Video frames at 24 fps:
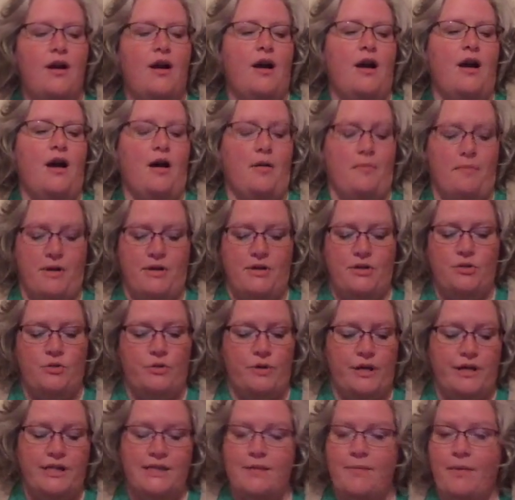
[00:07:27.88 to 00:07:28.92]
My
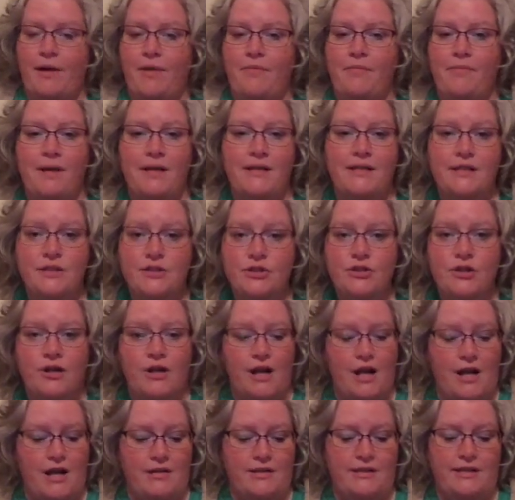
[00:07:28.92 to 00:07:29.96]
story is about my sister and
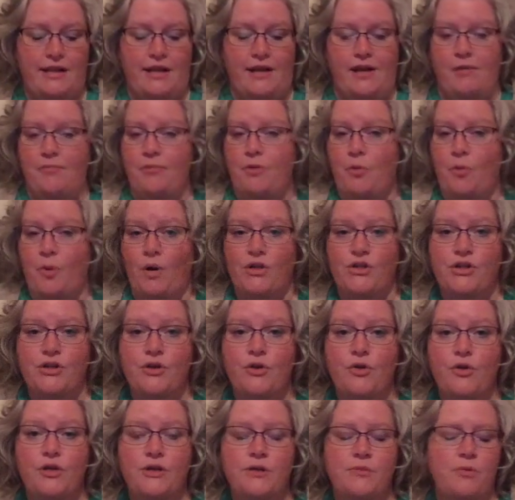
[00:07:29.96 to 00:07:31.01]
I staying up and watching
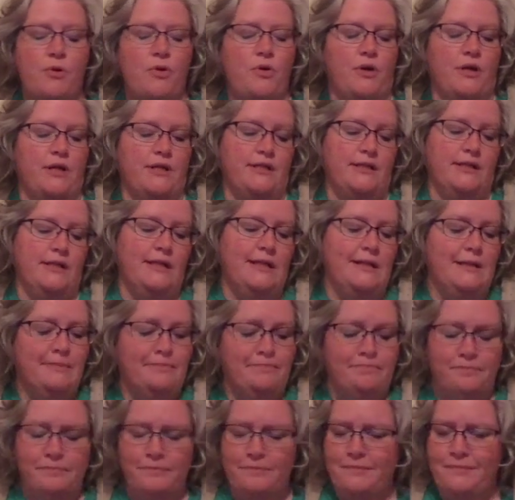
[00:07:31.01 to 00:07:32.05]
Hocus Pocus.
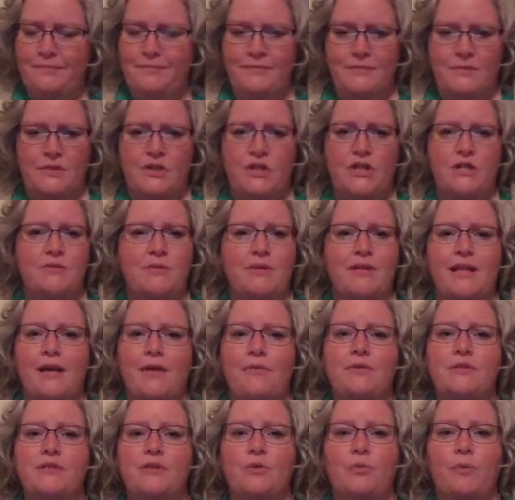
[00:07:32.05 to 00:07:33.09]
That
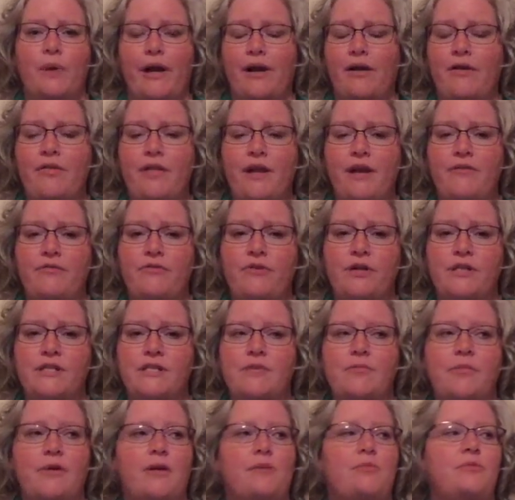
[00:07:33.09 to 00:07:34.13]
was a rare thing for us to
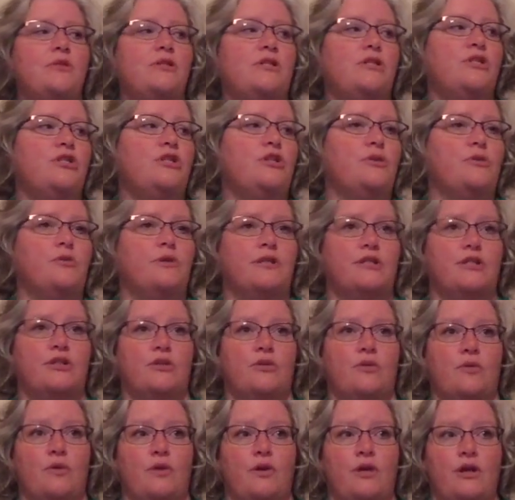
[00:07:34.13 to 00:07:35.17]
be able to do. And
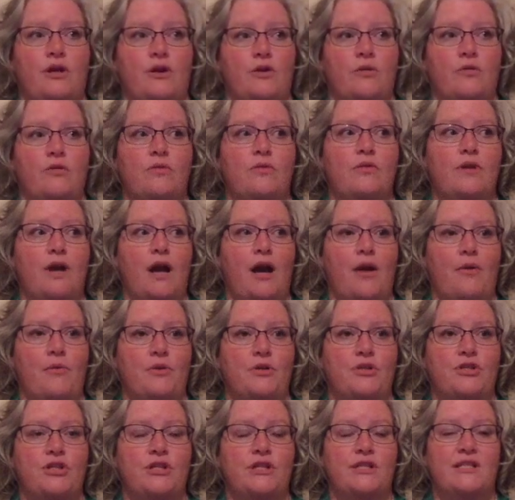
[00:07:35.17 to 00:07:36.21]
so, I would
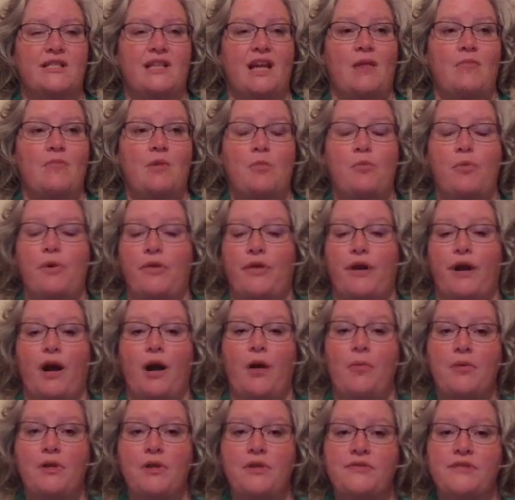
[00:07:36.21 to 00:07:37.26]
just come up with a
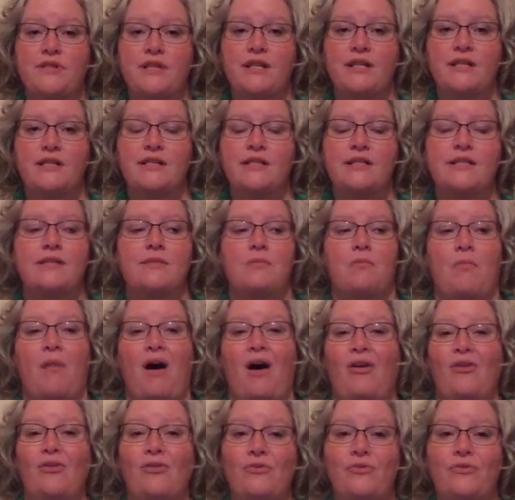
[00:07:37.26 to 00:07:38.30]
couple of sentences,
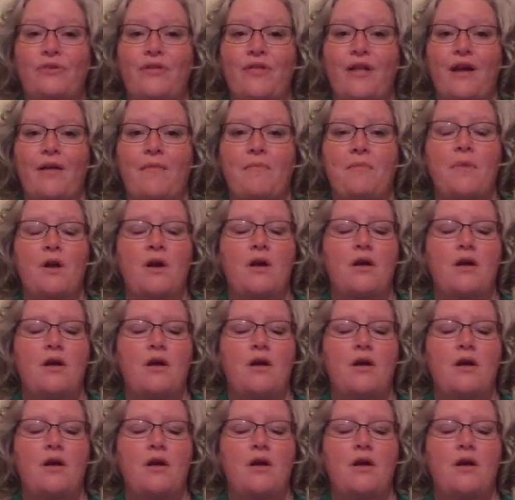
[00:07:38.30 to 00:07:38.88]
model for them,